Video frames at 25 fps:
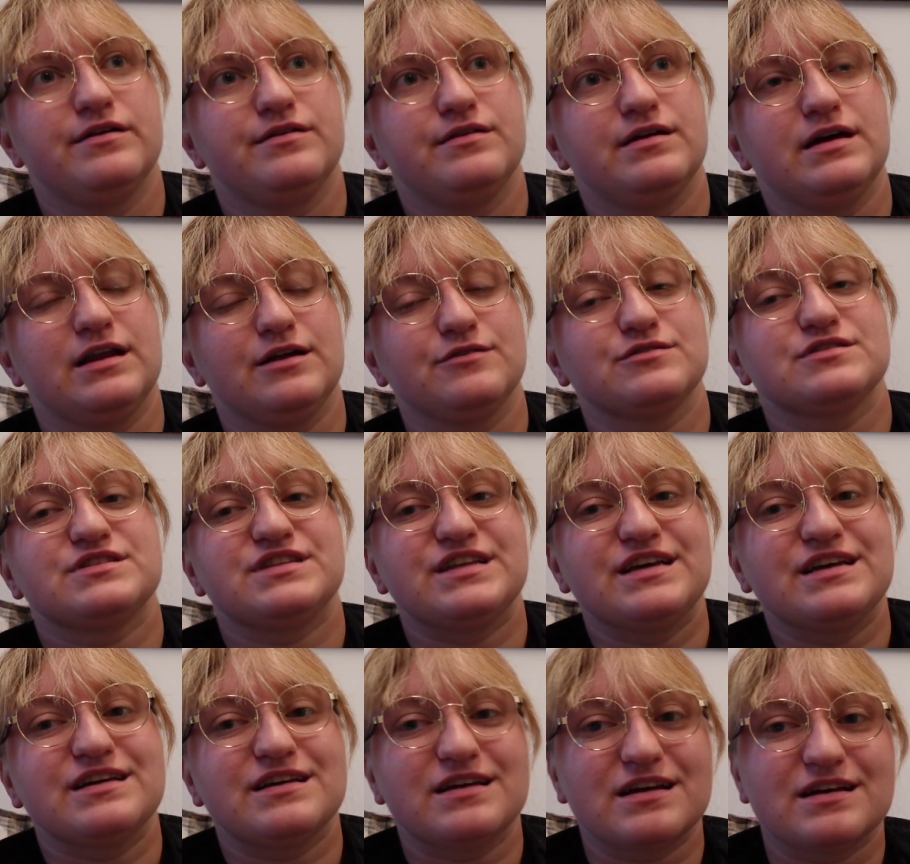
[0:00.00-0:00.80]
I was
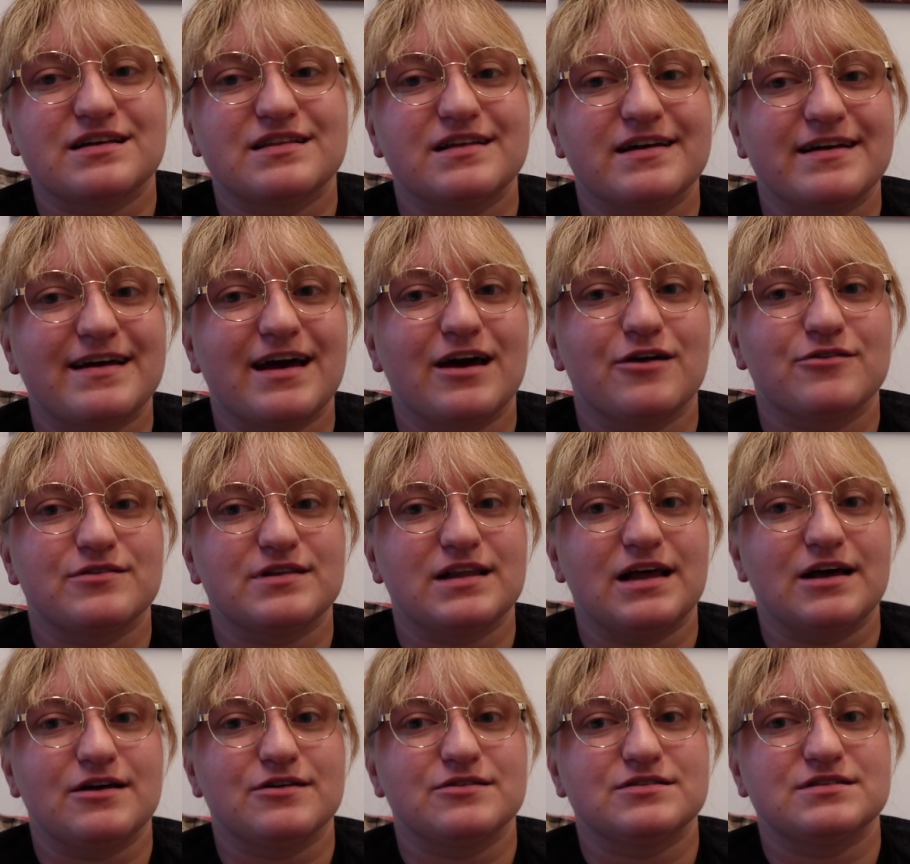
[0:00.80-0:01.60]
thinking like out
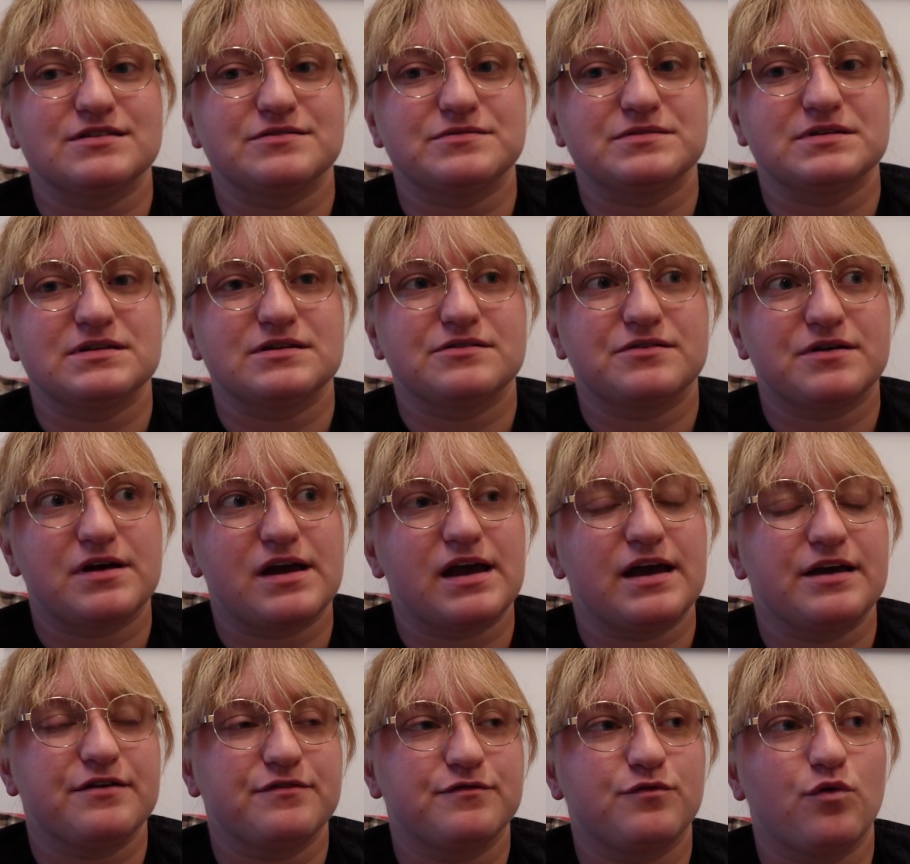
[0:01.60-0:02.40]
loud, so I was like,
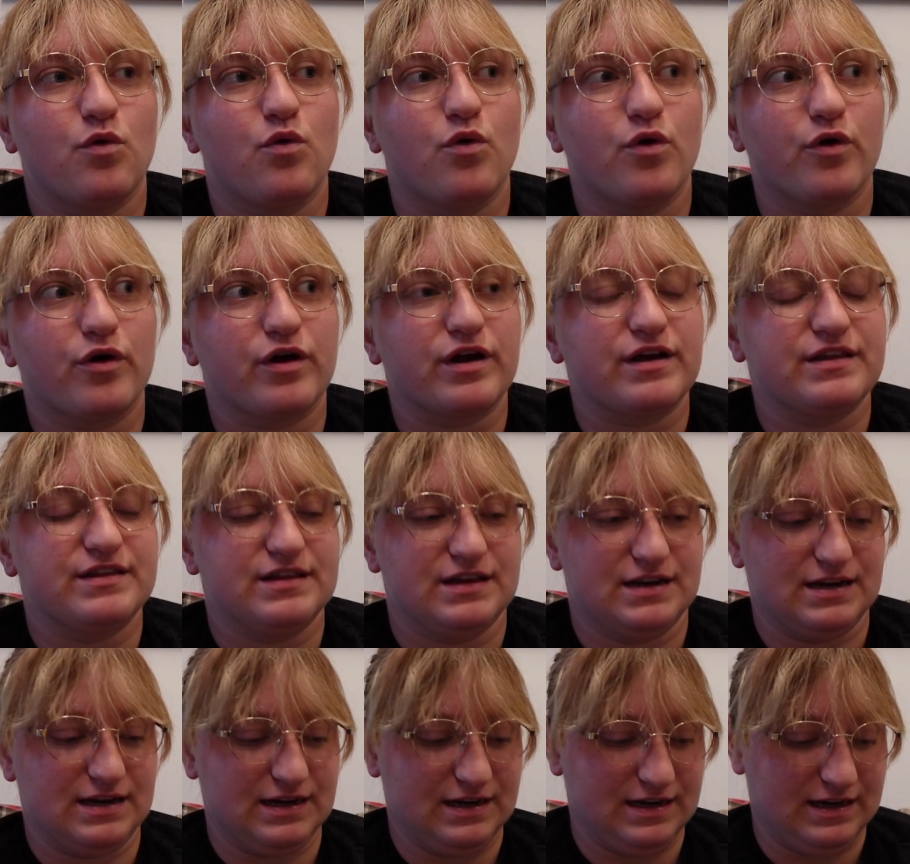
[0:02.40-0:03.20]
okay, 4, and
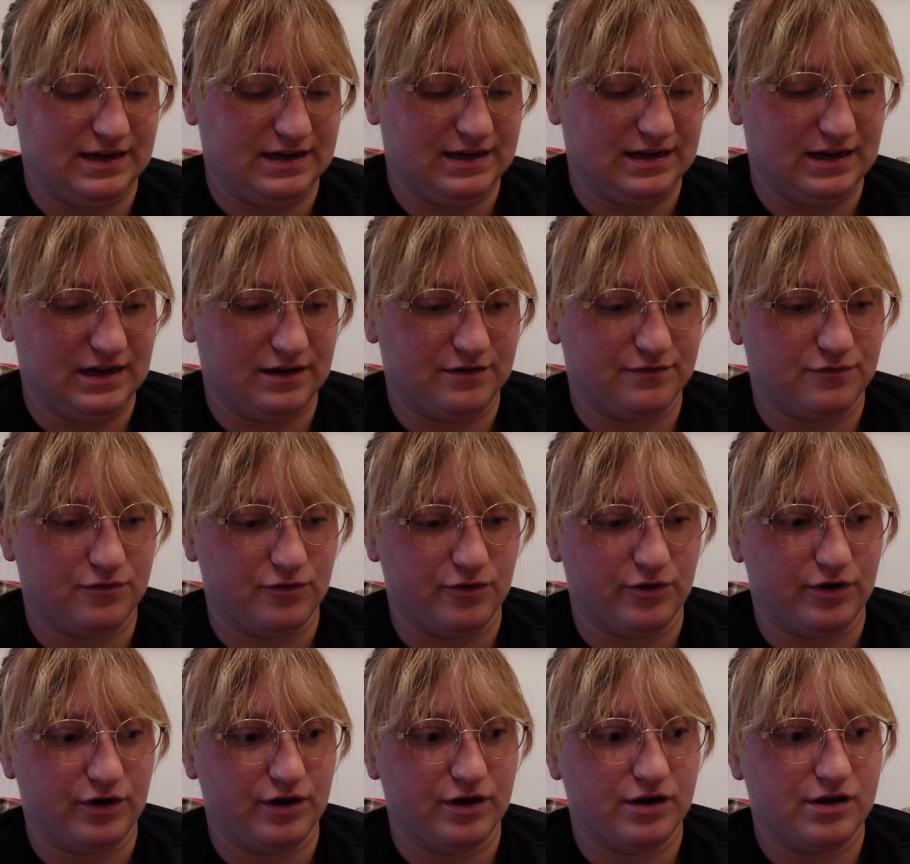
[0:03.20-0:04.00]
then I need like
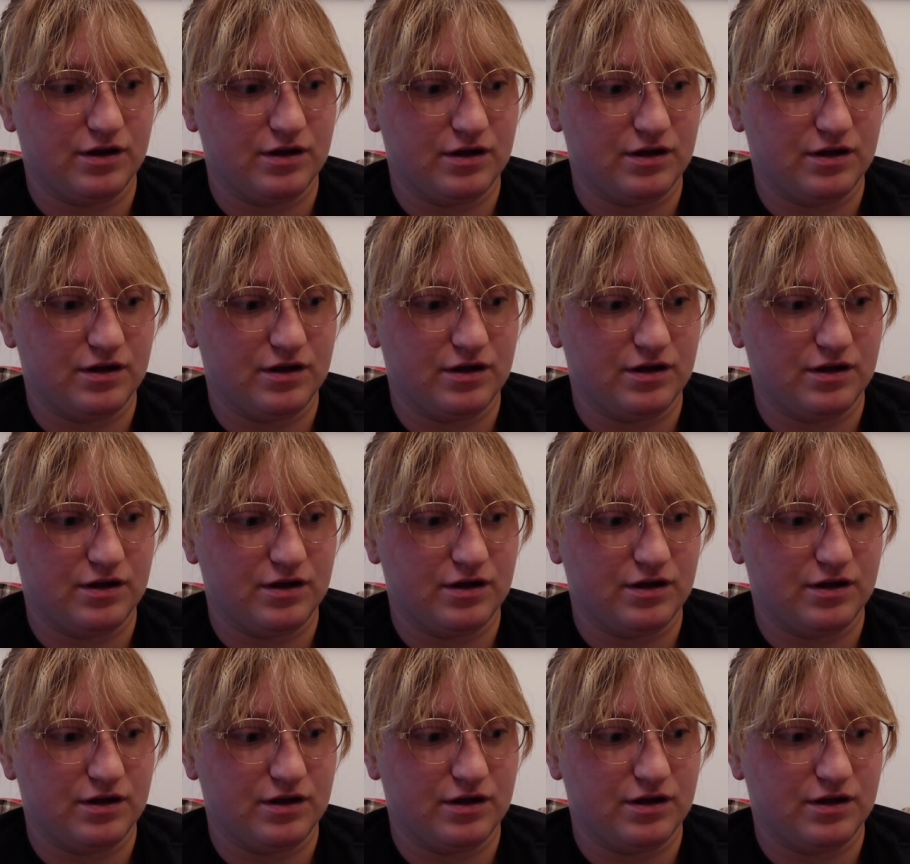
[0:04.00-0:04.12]
for